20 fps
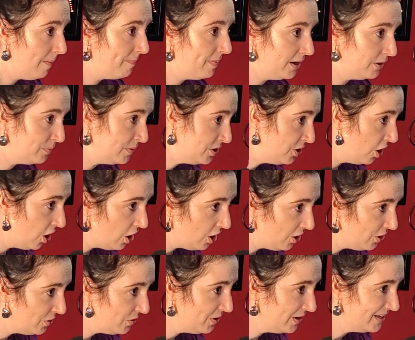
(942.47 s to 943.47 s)
but we
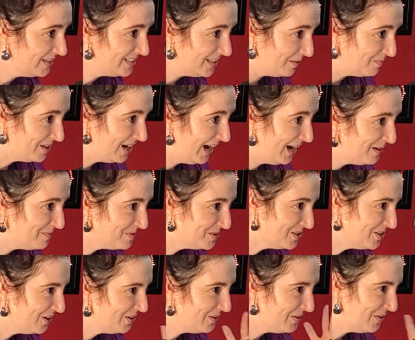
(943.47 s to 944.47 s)
know
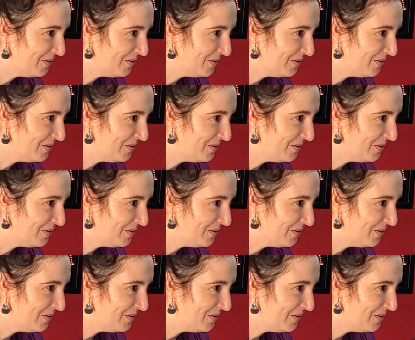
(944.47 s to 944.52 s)
sometimes